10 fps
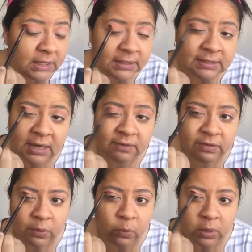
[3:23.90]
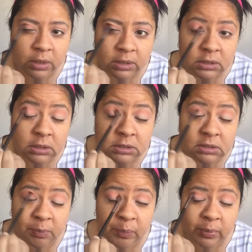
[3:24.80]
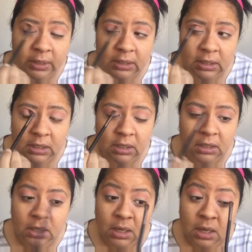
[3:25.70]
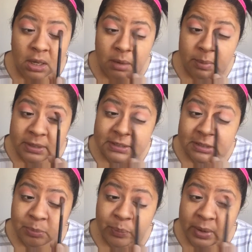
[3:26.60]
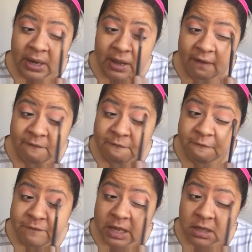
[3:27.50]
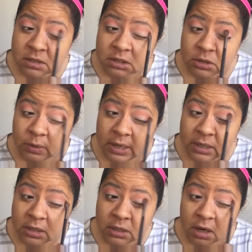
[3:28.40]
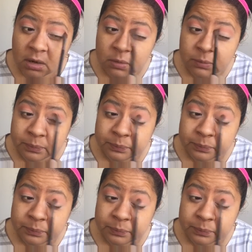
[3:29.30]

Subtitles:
is that even a word? Springy, but a spring feel to it, you know?